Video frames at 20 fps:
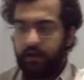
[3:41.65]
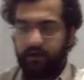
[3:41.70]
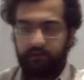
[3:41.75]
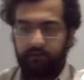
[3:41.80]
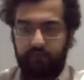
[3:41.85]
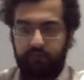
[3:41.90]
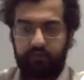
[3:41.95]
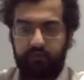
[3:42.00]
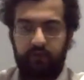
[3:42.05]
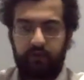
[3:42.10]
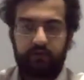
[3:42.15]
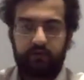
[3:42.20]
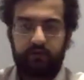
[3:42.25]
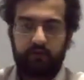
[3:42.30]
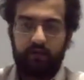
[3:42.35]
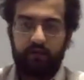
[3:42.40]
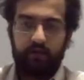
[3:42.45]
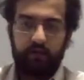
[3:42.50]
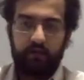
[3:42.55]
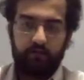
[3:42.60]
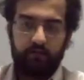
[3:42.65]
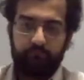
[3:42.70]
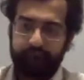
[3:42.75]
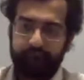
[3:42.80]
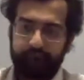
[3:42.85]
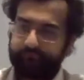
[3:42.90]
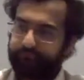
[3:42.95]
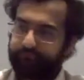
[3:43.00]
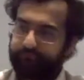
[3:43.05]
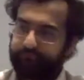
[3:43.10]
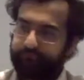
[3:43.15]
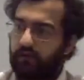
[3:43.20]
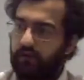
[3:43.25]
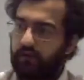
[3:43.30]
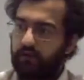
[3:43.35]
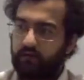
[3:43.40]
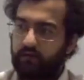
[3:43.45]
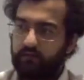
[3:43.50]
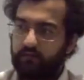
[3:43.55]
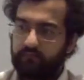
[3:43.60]
Put on
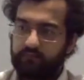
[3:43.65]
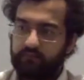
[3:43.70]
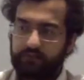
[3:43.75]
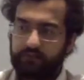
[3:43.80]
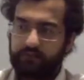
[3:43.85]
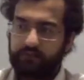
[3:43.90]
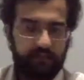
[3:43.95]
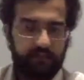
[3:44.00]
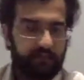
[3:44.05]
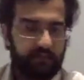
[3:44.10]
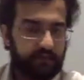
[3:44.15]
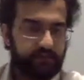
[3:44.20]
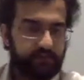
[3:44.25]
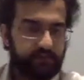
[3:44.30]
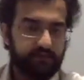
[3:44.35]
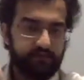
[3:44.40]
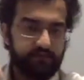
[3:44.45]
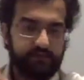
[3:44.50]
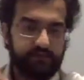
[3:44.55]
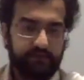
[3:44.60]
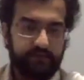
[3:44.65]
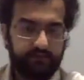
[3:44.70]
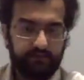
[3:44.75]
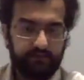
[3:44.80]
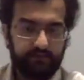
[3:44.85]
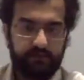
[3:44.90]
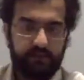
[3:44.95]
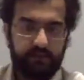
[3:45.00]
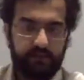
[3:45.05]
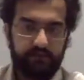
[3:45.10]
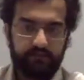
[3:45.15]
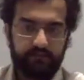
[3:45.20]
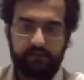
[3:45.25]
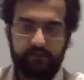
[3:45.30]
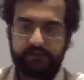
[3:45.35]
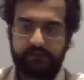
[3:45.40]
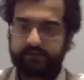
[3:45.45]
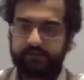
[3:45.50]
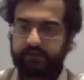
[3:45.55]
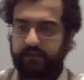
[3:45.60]
little electrodes and it would
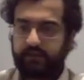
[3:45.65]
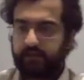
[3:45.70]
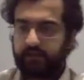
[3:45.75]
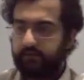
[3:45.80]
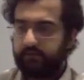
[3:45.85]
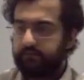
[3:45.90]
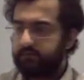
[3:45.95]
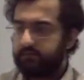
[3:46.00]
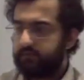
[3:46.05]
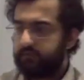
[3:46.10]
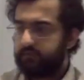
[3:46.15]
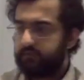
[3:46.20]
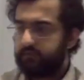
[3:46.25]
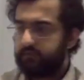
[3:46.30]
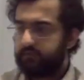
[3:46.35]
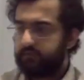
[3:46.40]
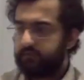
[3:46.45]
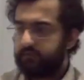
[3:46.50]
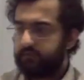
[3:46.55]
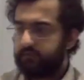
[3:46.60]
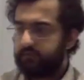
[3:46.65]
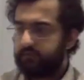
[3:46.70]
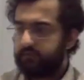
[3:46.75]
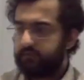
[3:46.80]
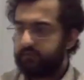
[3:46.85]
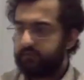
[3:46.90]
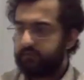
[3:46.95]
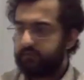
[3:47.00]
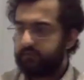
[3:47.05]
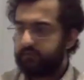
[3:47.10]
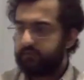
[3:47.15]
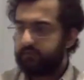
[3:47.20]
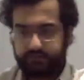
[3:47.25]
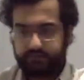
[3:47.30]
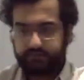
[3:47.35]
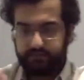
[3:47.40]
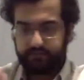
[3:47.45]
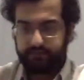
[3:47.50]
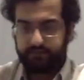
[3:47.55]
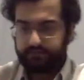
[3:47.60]
increase the
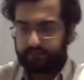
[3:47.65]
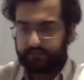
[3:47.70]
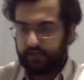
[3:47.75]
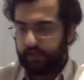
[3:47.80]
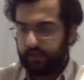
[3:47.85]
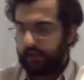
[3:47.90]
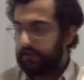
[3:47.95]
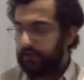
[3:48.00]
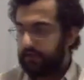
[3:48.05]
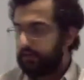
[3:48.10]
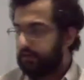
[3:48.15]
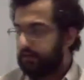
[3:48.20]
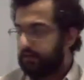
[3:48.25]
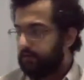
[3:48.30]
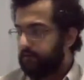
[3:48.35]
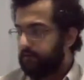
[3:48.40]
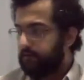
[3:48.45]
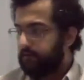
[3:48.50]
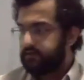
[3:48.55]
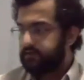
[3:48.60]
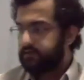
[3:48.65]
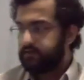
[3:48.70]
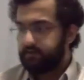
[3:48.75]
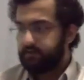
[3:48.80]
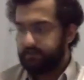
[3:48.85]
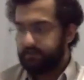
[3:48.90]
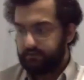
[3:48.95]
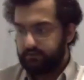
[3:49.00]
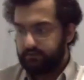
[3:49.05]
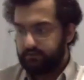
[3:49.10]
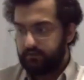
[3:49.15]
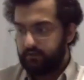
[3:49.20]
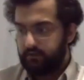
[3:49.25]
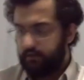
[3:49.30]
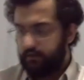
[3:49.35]
sensitivity and basically